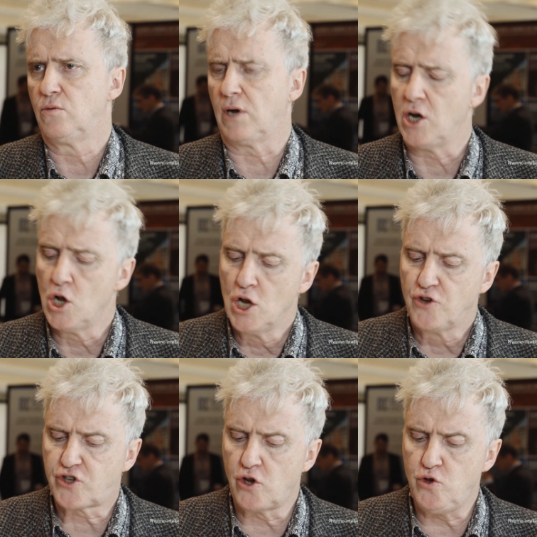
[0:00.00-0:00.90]
Right.
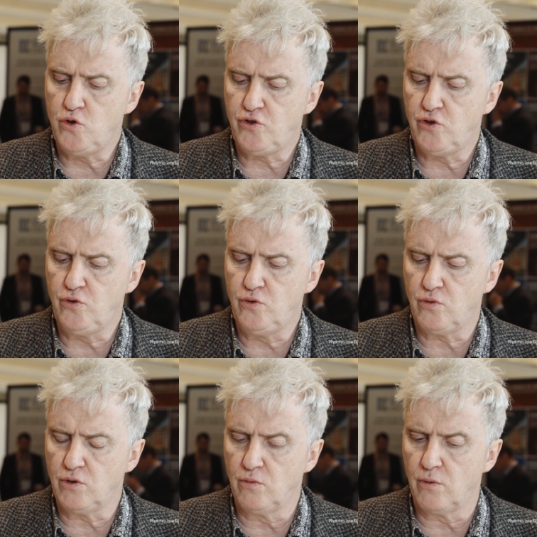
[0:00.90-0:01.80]
So you
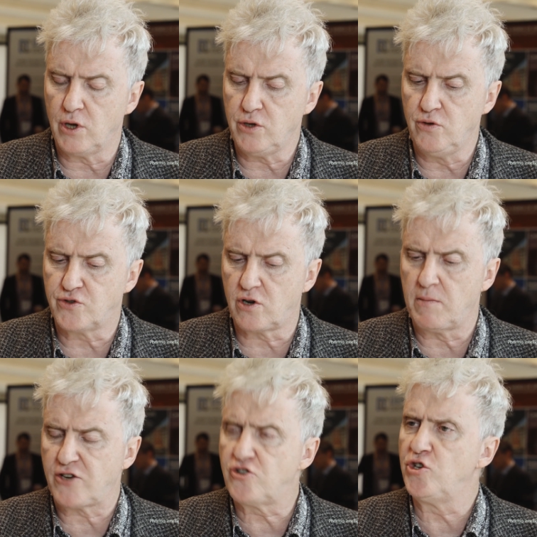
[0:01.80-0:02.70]
sort of
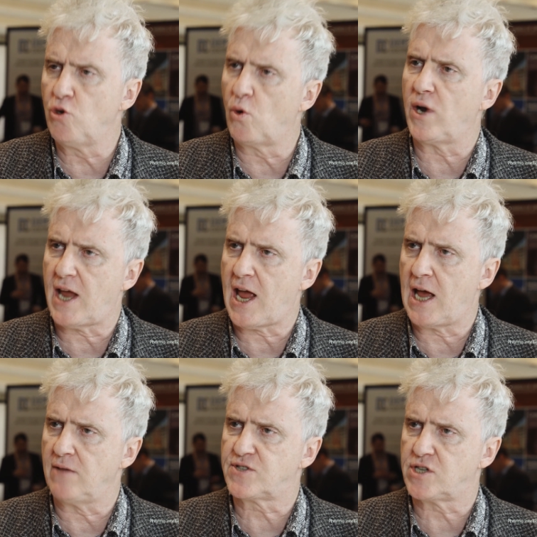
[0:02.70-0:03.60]
mentioned that you already
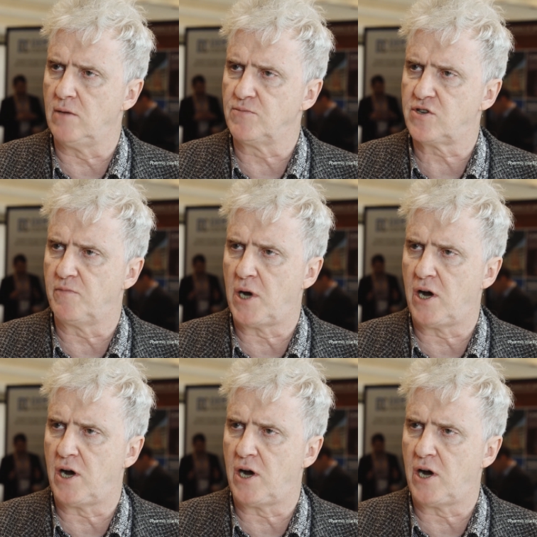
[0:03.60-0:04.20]
have some sort of